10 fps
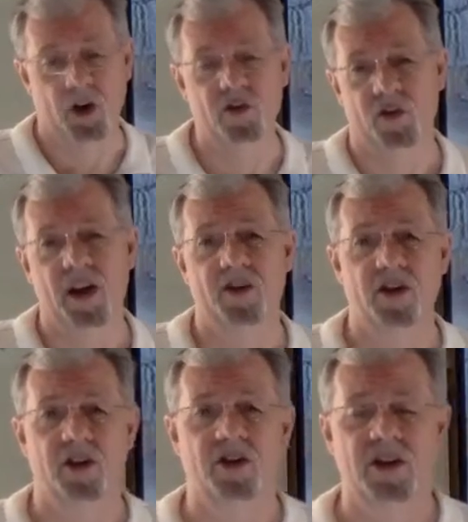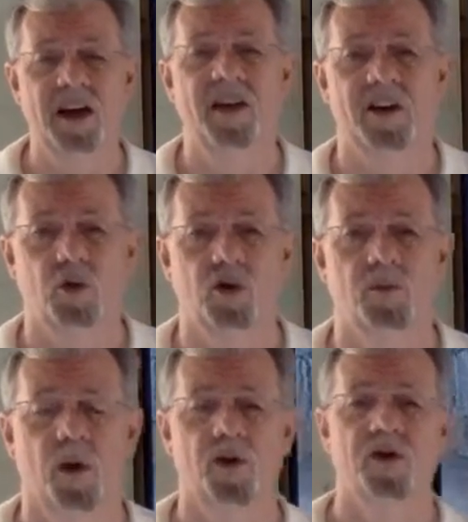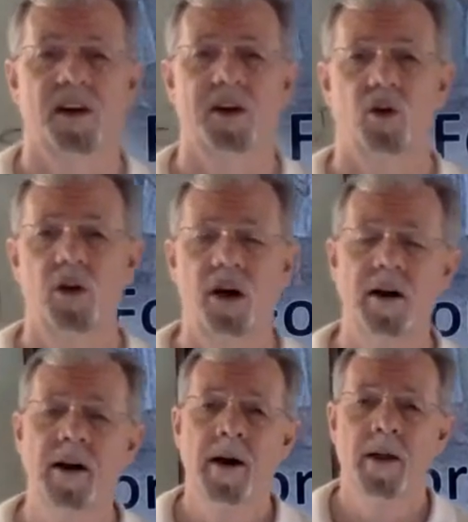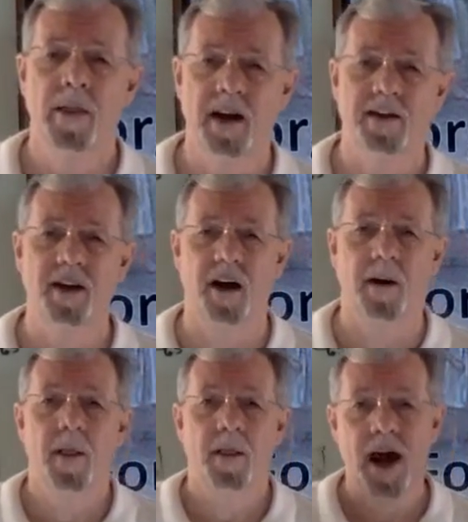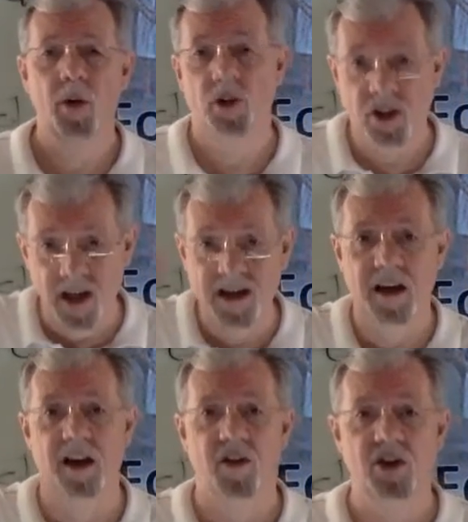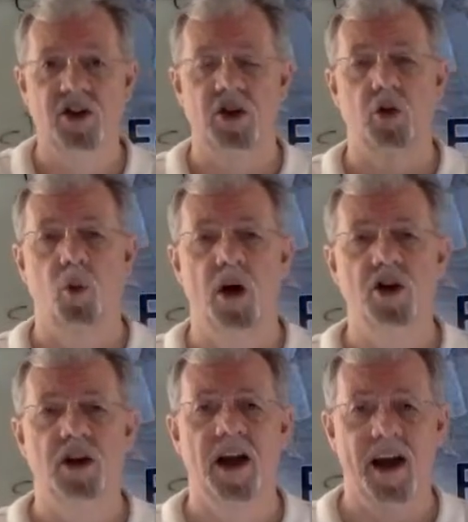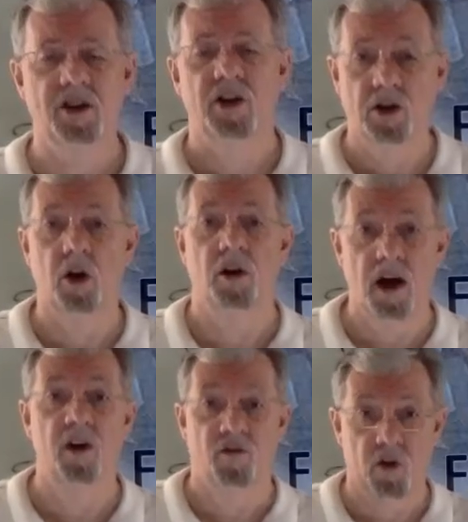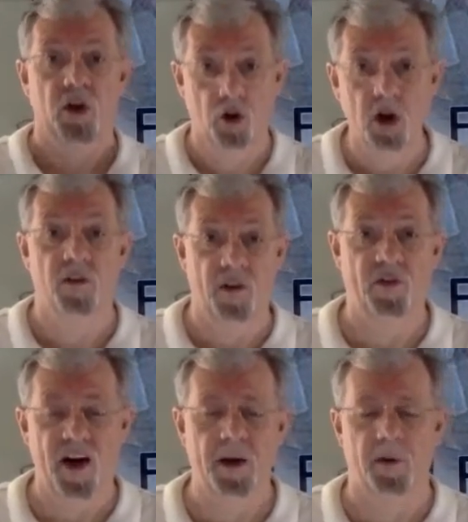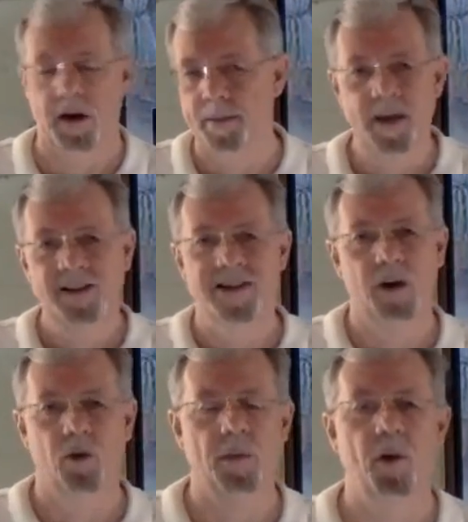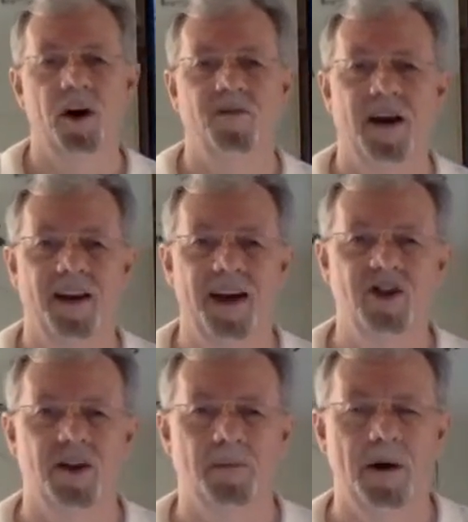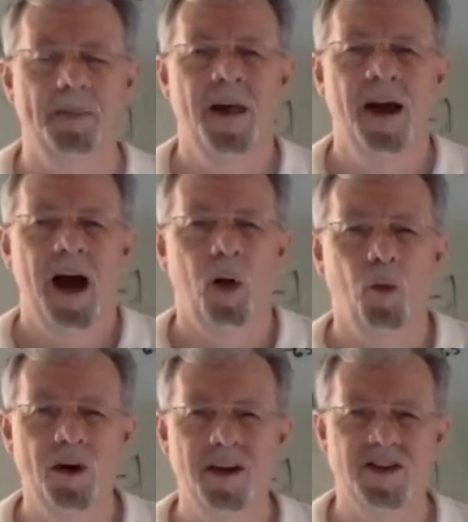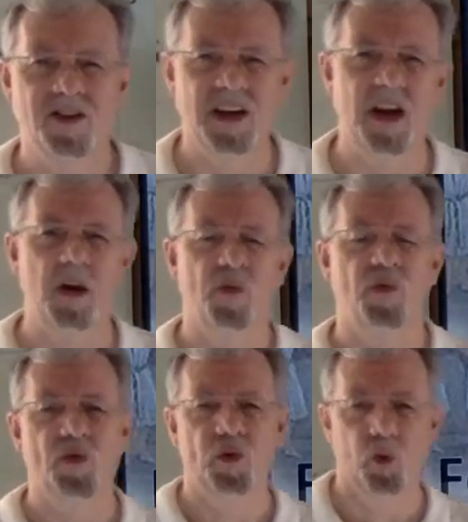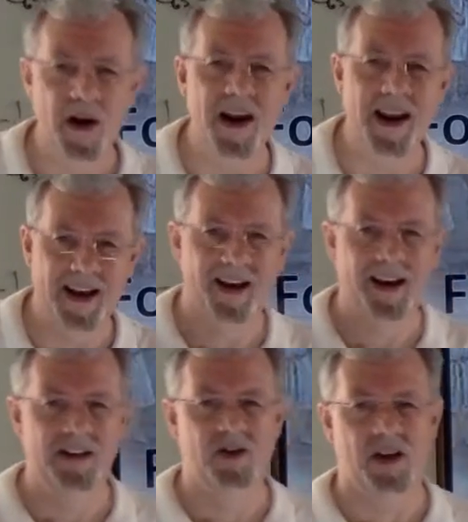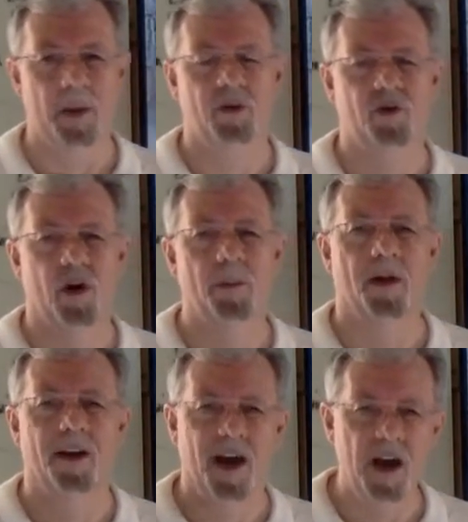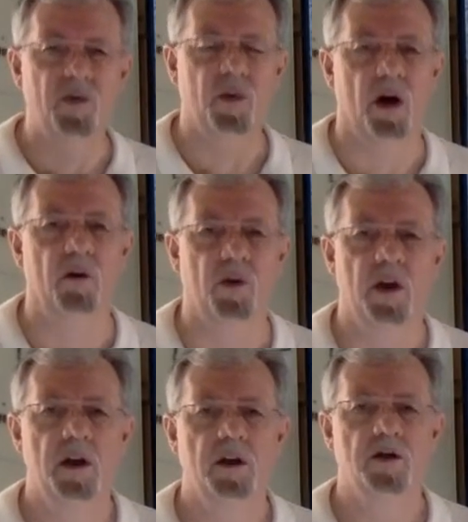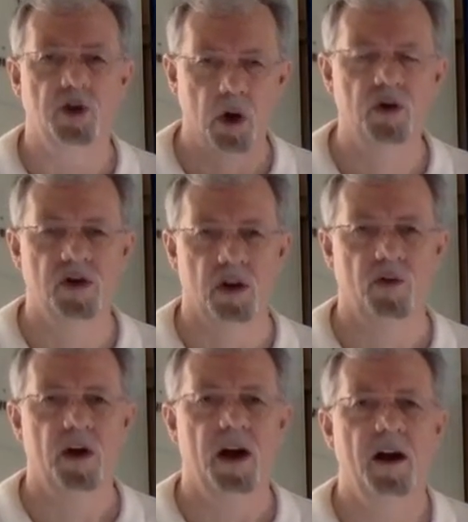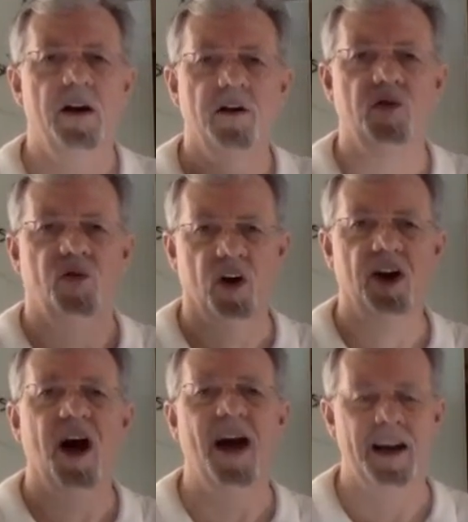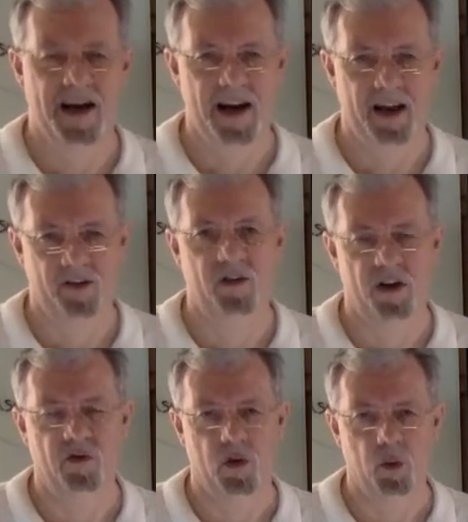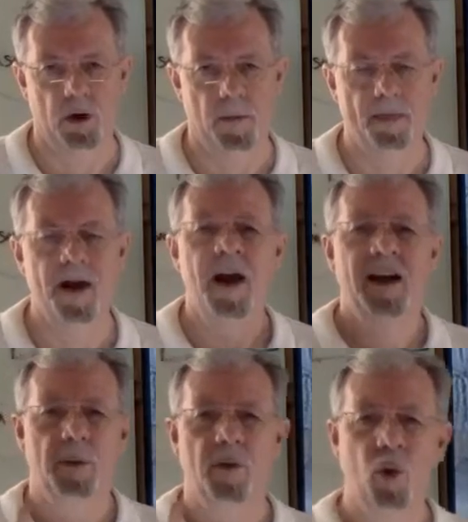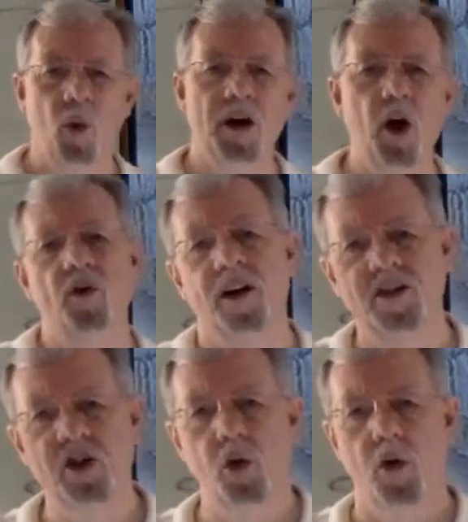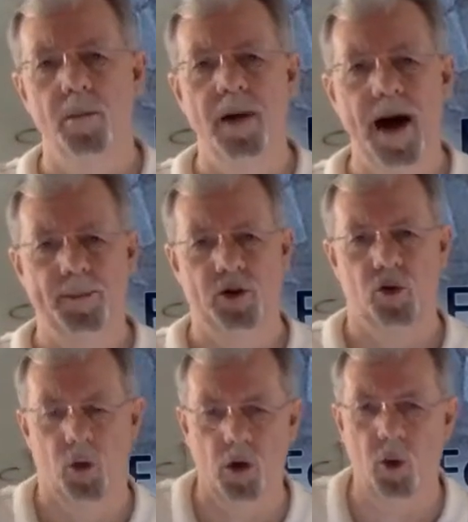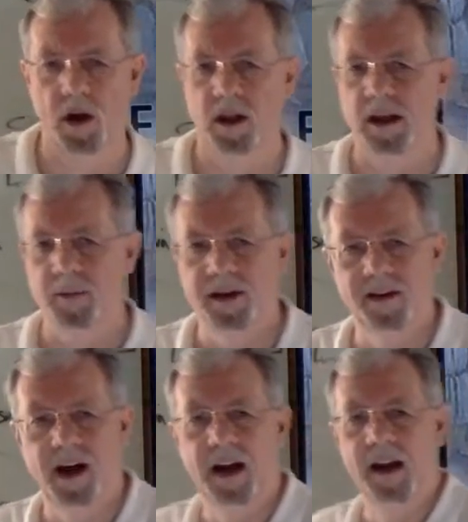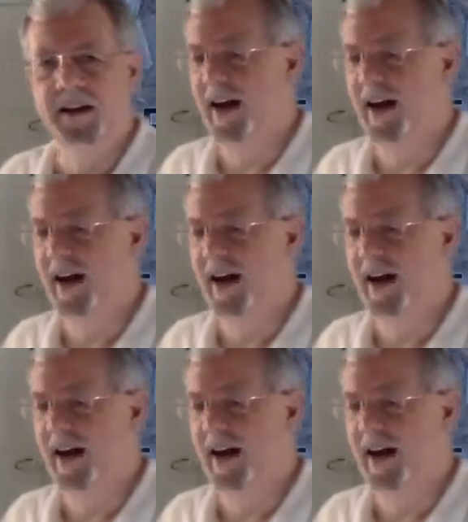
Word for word: Joseph was actually going to say that to his brothers later on, that uh, that which they did in this situation actually turned out for the good of the family. It's not really part of my lesson, but I wanted to see three concepts from the life of Joseph and his forgottenness, if you will. Now, before we go there, let's go to our map just real quickly because I'd